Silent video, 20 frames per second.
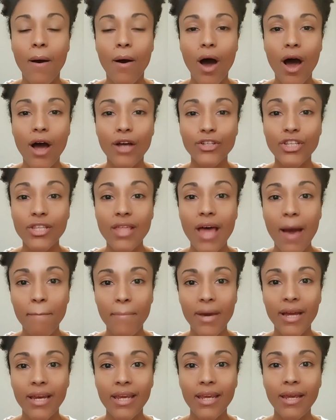to that
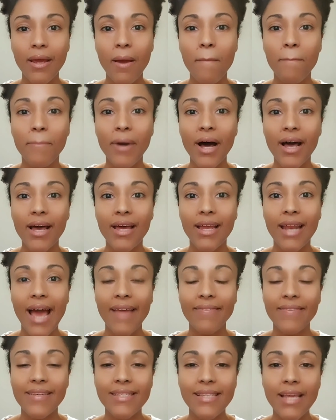money, but
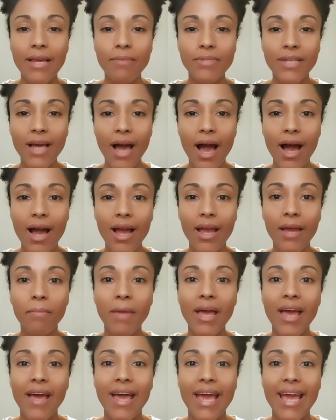at the same time,